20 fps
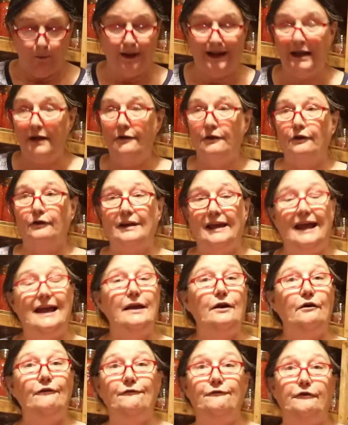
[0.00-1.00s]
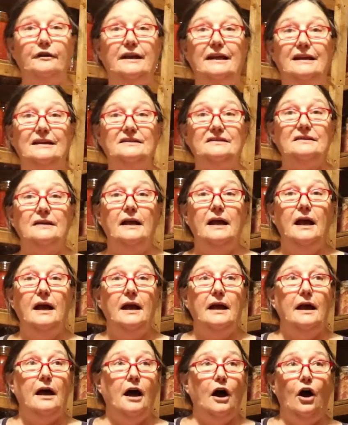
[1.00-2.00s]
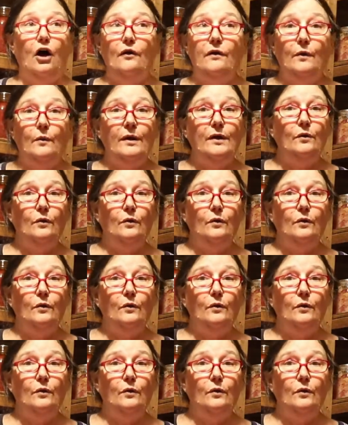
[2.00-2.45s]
We either can or freeze all that we